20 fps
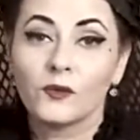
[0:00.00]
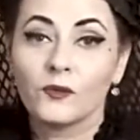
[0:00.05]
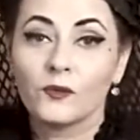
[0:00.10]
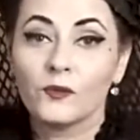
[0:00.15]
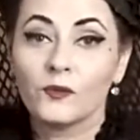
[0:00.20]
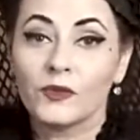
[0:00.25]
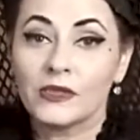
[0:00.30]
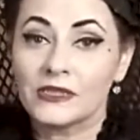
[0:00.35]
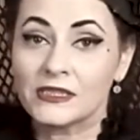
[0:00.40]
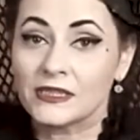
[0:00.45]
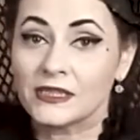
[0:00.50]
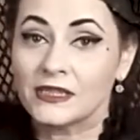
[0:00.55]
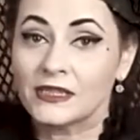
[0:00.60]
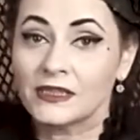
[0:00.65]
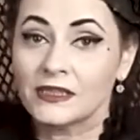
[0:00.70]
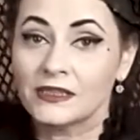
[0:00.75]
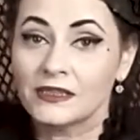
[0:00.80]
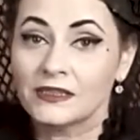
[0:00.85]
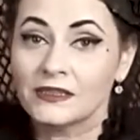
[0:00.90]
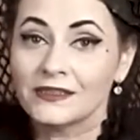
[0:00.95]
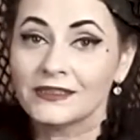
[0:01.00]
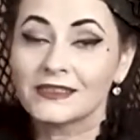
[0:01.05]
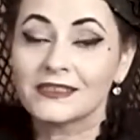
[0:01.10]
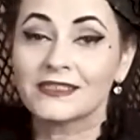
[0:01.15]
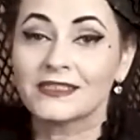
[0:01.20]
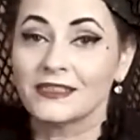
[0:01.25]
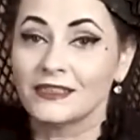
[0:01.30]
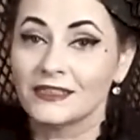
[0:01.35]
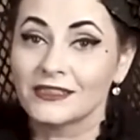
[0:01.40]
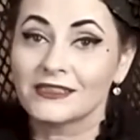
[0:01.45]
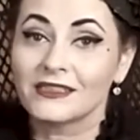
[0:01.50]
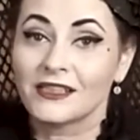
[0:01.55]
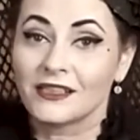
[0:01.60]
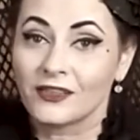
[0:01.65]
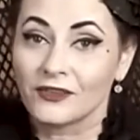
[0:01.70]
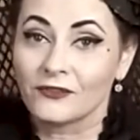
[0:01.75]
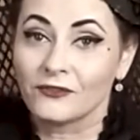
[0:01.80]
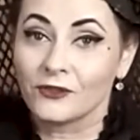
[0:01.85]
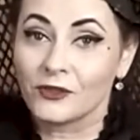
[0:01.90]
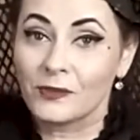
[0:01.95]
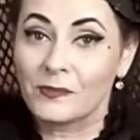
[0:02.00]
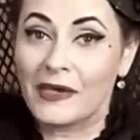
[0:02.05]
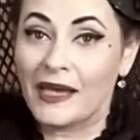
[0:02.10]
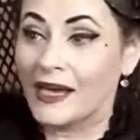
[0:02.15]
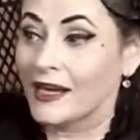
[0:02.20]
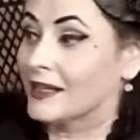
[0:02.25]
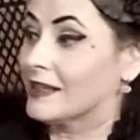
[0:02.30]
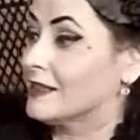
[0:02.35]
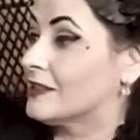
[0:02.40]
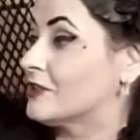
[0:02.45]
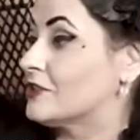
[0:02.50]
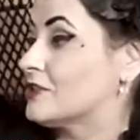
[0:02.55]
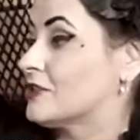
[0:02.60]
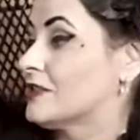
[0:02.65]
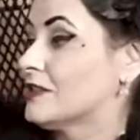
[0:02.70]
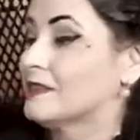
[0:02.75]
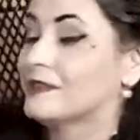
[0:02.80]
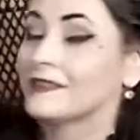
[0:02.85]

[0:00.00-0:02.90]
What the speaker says: Once again, still a sucker for the package.